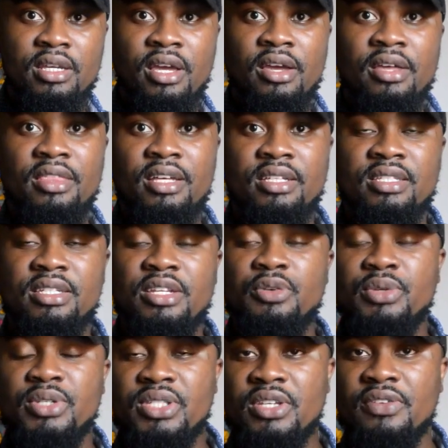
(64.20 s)
that they
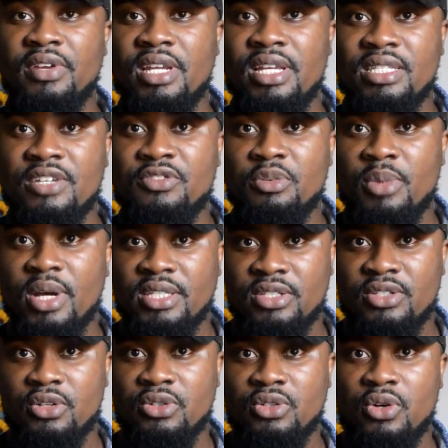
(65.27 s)
received a letter from
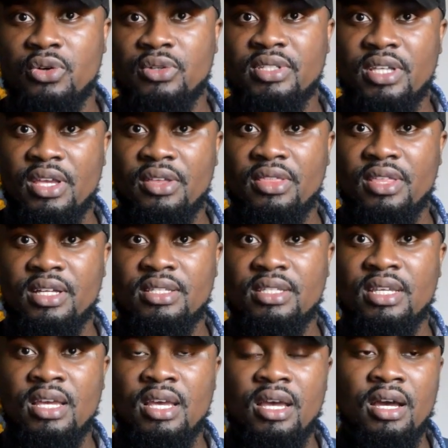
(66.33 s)
Asante Kotoko saying that
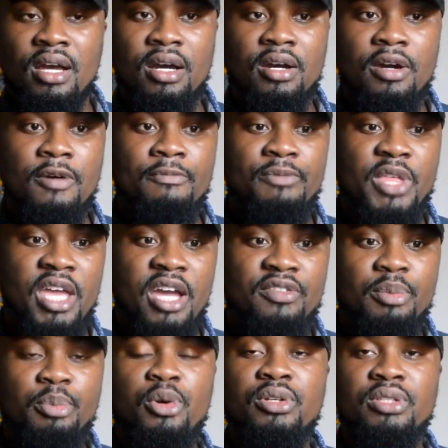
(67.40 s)
they have
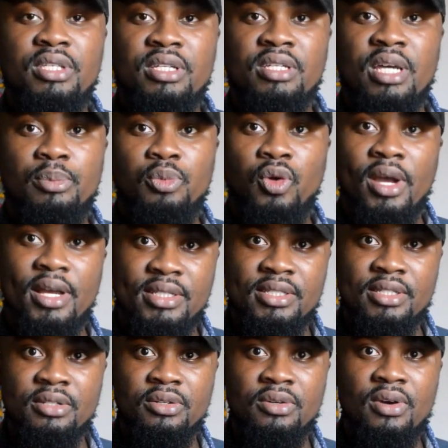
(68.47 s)
appointed Abdul
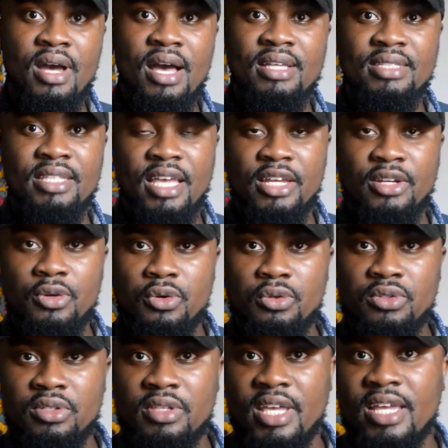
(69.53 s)
Gazele as the head
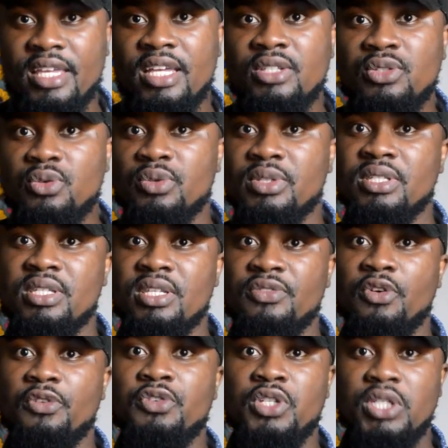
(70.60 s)
coach. They are yet to
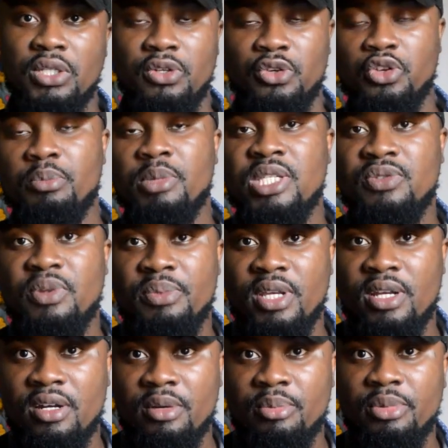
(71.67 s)
receive official documents from the
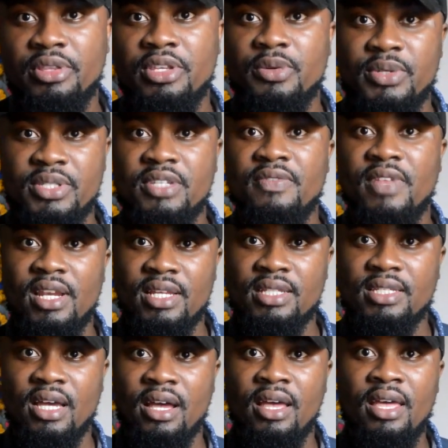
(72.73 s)
club, but they received a
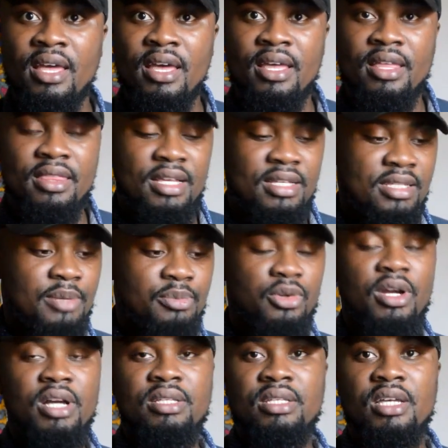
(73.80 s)
letter that
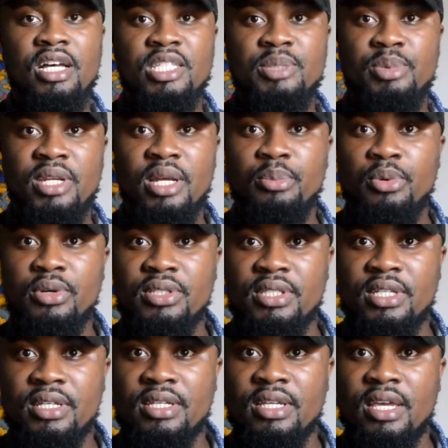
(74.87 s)
Abdul Gazele has been
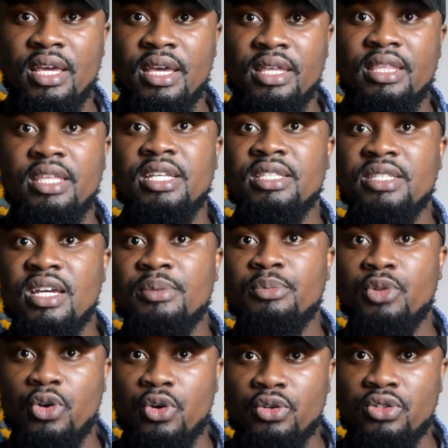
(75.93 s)
appointed the
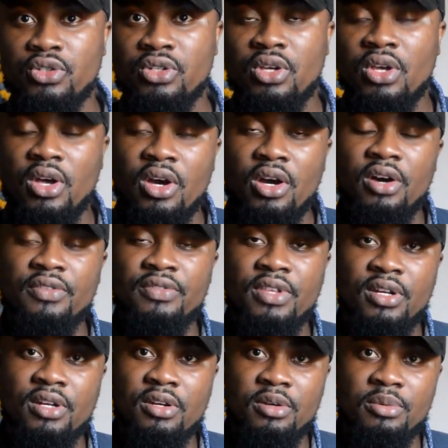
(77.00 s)
interim coach of
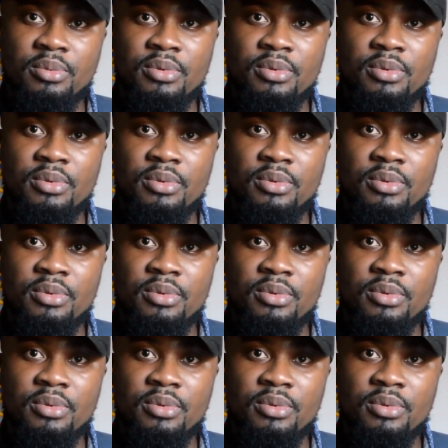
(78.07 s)
the club.